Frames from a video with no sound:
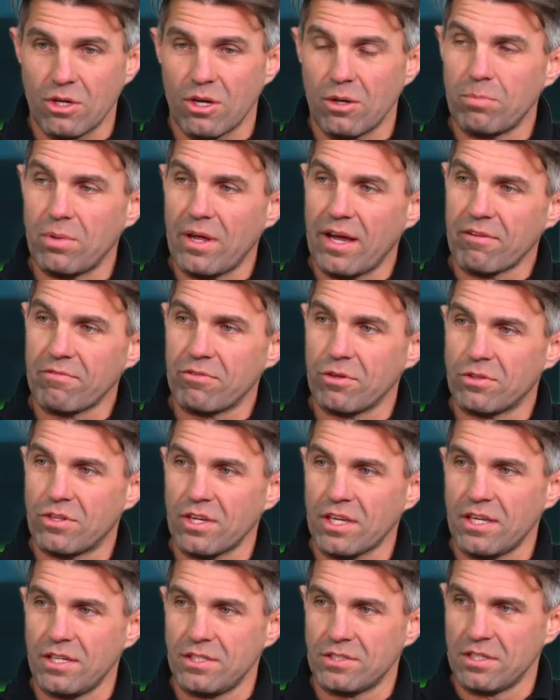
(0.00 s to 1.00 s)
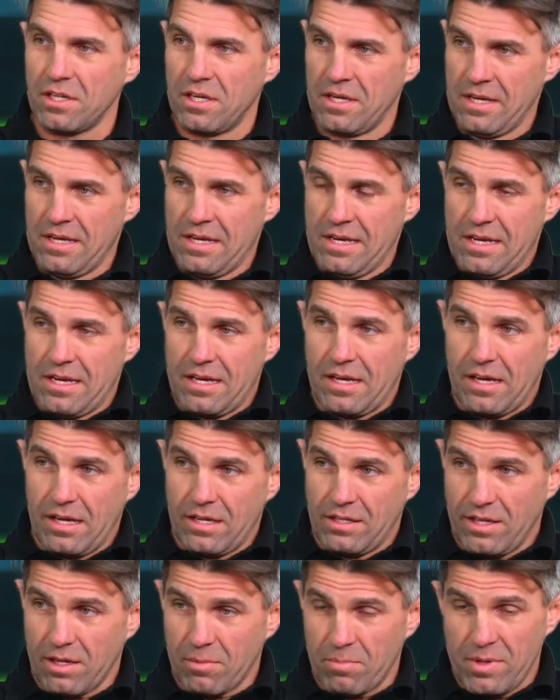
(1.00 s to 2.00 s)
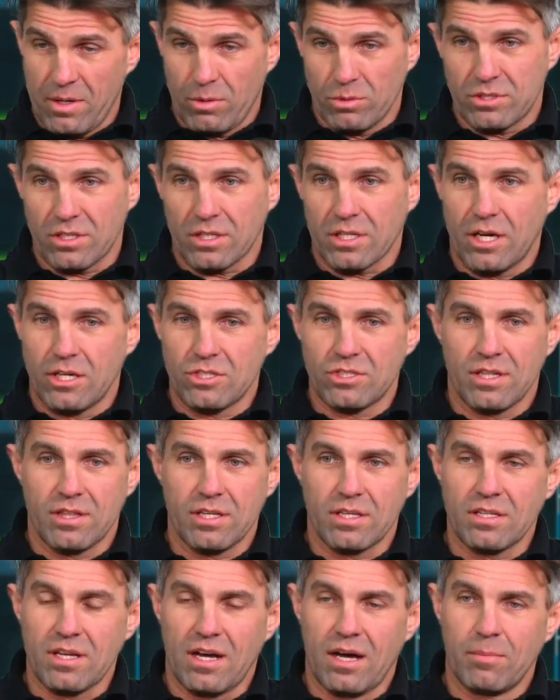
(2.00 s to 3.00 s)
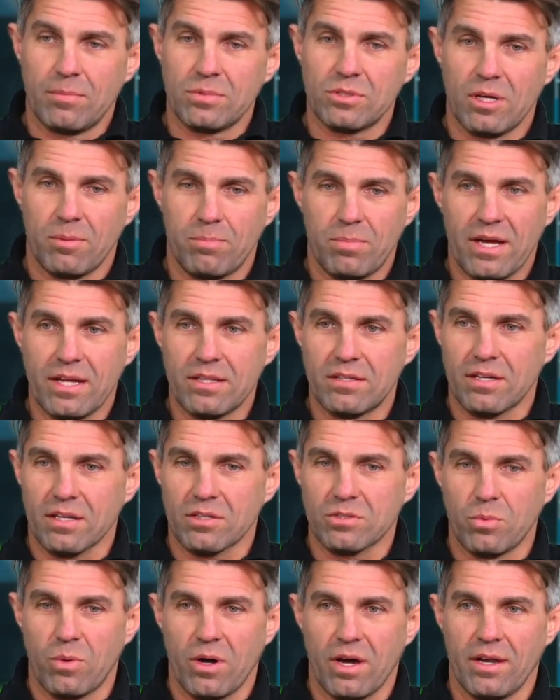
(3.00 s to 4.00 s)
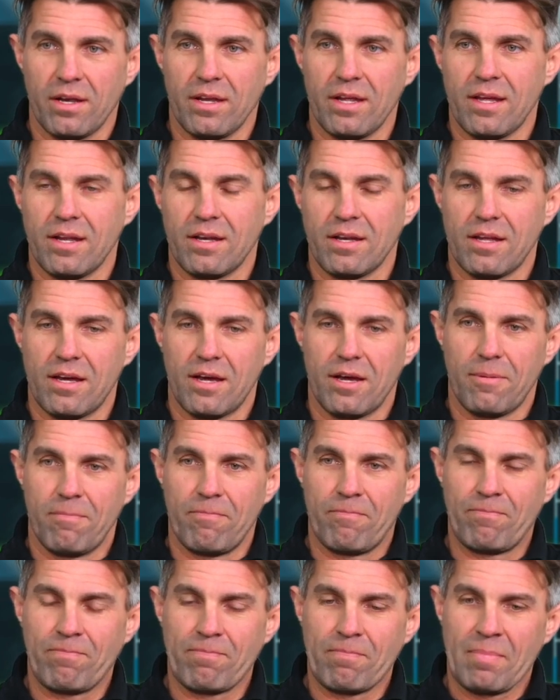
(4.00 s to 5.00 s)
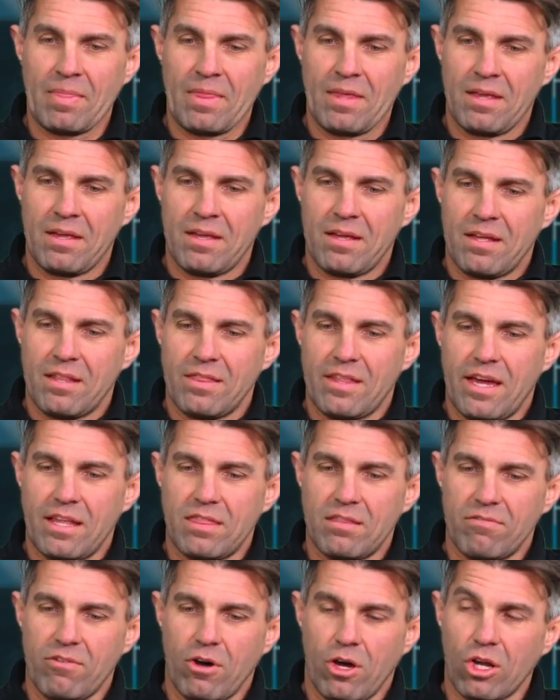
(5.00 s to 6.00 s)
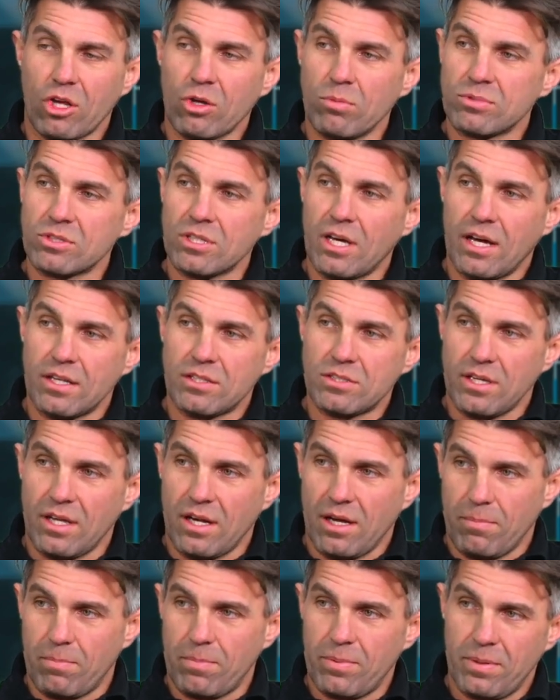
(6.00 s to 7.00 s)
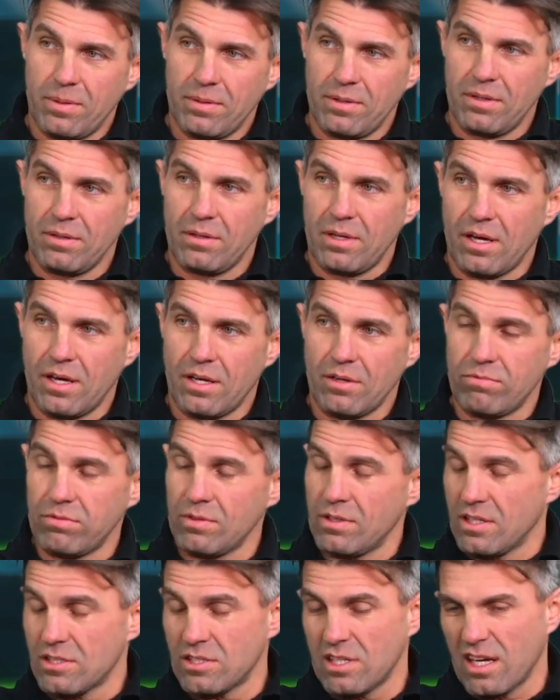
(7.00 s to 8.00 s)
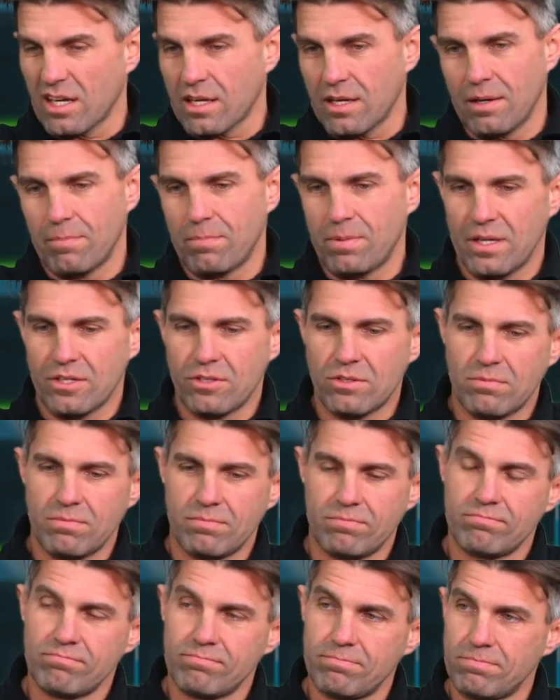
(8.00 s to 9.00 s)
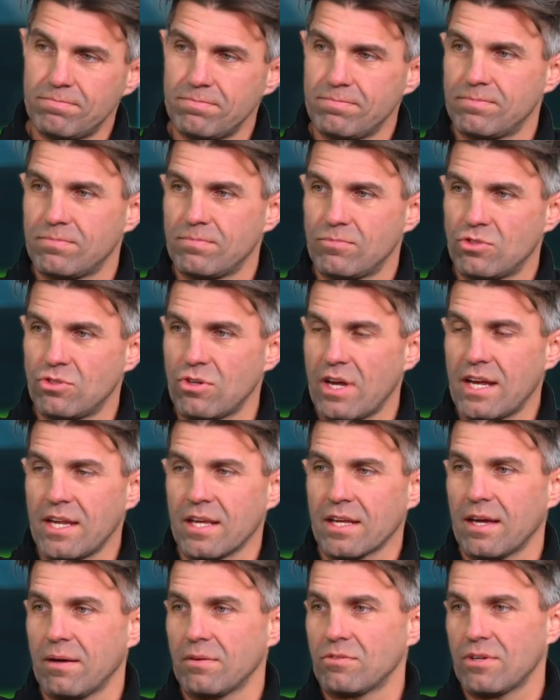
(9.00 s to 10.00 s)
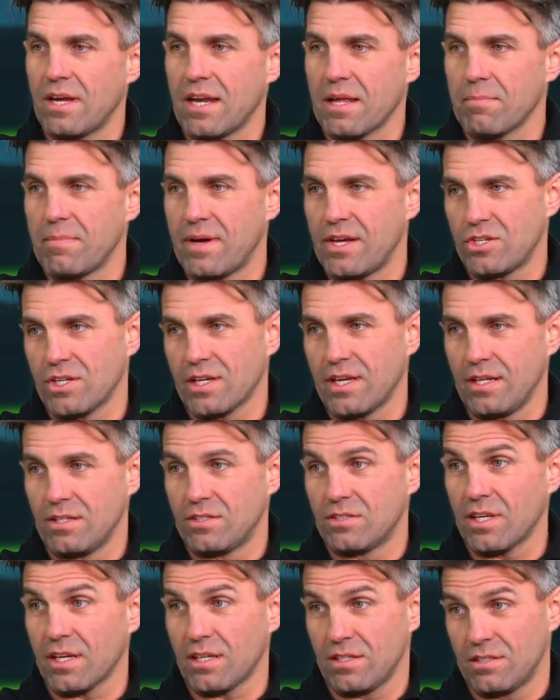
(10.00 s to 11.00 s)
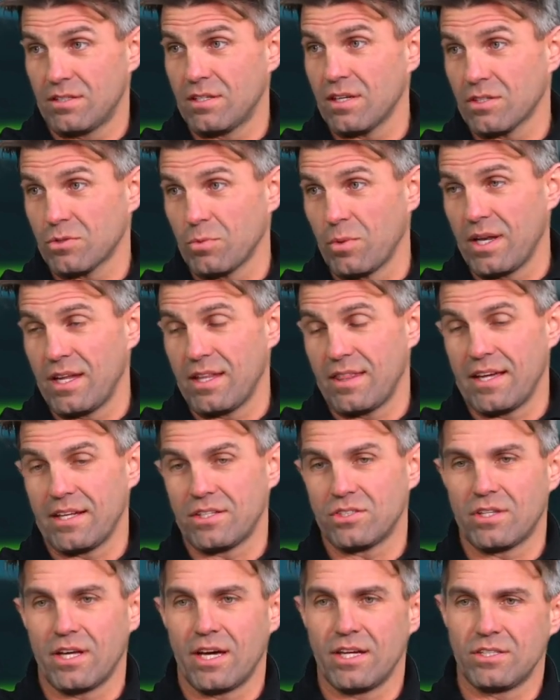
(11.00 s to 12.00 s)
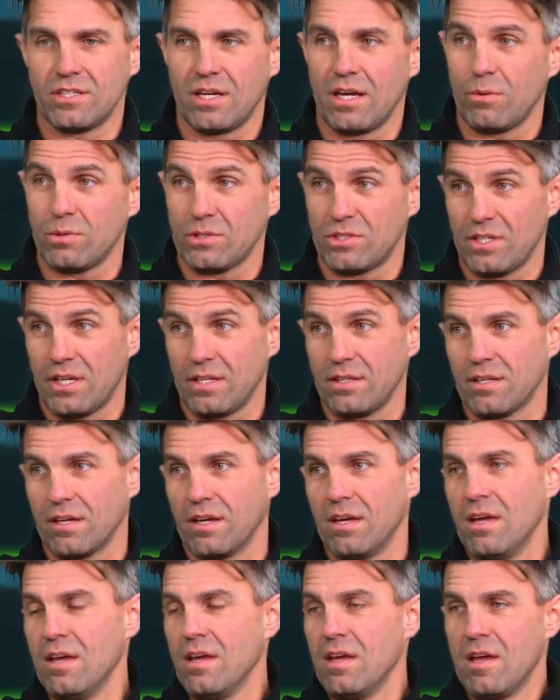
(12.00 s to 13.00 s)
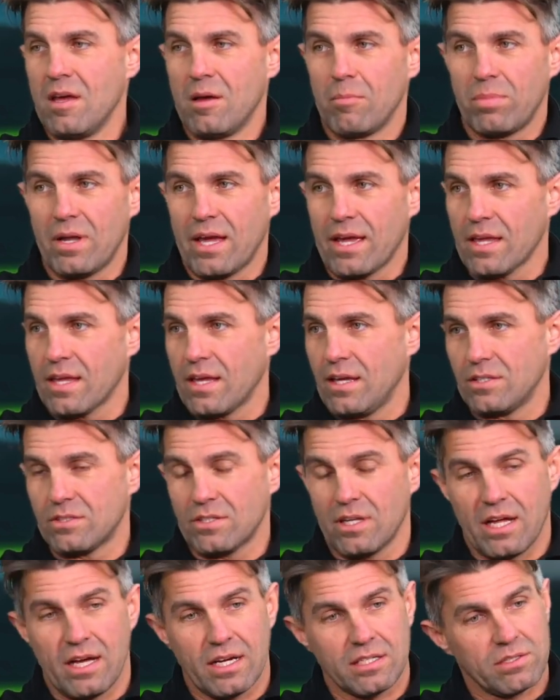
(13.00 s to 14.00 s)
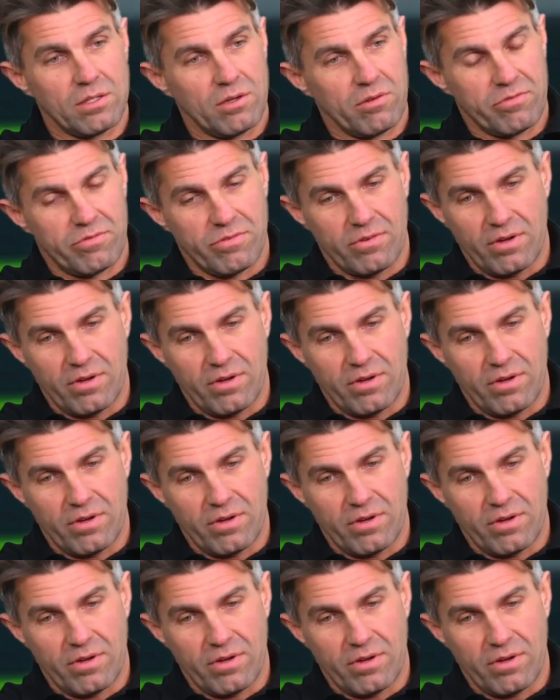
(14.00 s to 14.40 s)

playing for Tikkies. Dick Mill was a coach at the time, so I played Tix 1, and they had the Vodacom side set up. There's like a training match against Tix 1 at that stage, and I was center, playing against the likes of